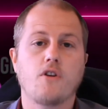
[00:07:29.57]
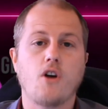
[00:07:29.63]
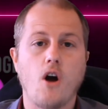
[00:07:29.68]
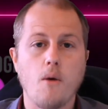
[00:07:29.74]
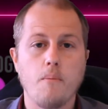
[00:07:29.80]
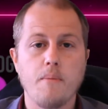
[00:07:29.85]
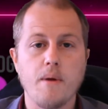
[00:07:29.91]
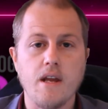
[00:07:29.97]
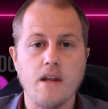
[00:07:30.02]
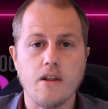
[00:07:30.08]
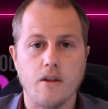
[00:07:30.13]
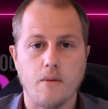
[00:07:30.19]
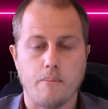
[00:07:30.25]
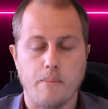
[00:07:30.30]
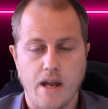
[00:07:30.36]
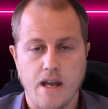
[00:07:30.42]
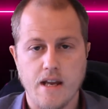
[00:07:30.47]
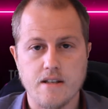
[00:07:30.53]
copy the
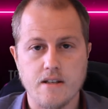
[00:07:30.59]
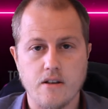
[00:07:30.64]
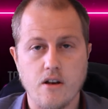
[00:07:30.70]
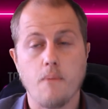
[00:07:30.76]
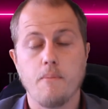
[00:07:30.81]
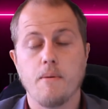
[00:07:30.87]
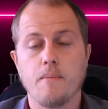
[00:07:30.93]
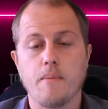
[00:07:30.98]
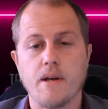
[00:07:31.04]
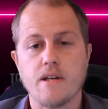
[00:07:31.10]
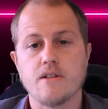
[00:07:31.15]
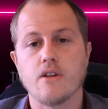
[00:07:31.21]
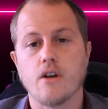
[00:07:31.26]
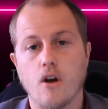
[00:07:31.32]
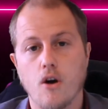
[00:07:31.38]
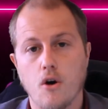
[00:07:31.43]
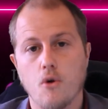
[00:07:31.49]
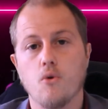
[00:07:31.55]
paste, copy and paste the
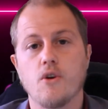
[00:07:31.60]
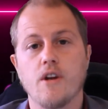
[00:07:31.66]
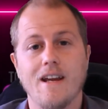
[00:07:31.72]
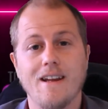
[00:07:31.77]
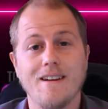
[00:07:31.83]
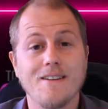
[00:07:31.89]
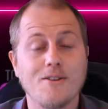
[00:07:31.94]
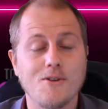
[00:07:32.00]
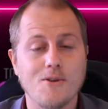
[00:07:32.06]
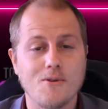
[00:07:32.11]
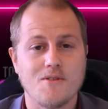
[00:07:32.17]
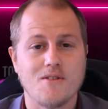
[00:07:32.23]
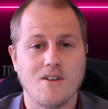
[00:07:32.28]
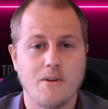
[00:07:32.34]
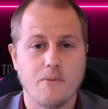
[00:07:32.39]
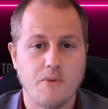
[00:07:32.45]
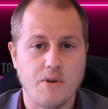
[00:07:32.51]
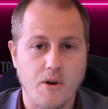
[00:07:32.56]
code into your
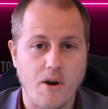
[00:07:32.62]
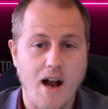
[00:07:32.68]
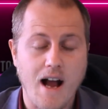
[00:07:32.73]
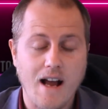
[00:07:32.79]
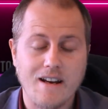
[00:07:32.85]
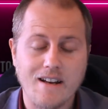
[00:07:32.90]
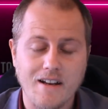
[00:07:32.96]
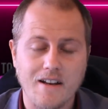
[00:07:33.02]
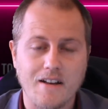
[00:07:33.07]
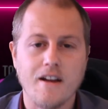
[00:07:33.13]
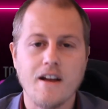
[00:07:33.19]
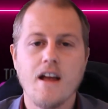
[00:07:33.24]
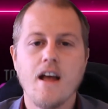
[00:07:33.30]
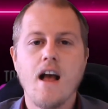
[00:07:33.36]
site when you're adding it,